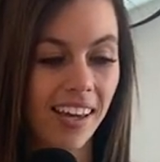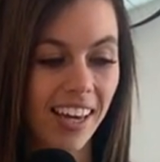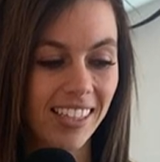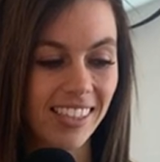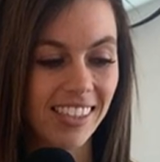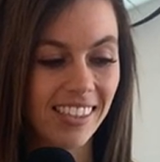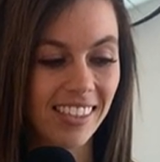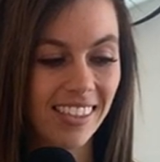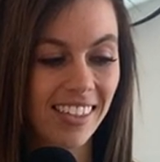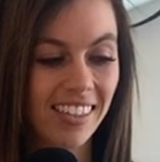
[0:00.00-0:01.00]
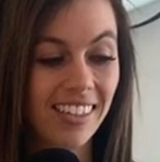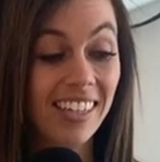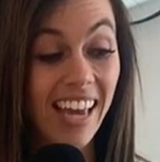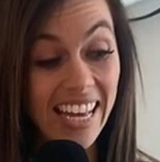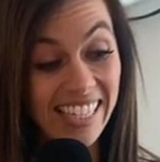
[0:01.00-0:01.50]
Yes,
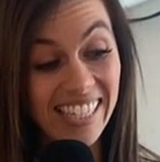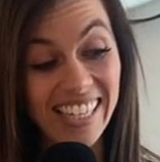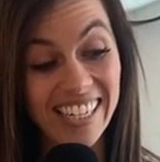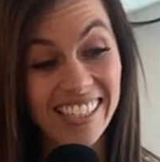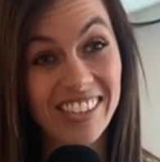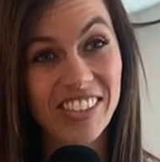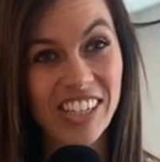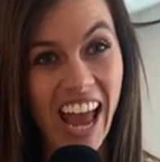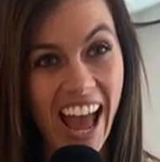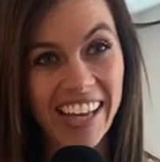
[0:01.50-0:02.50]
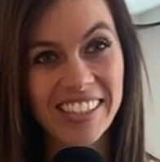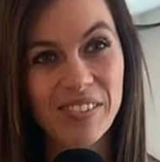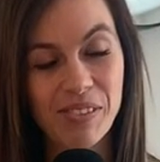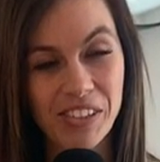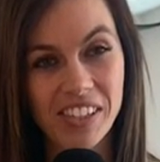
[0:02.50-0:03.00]
yes, it is jazz
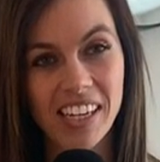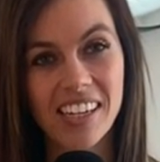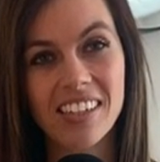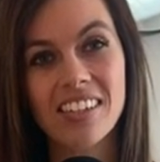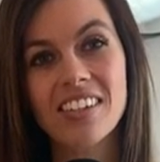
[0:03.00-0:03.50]
music.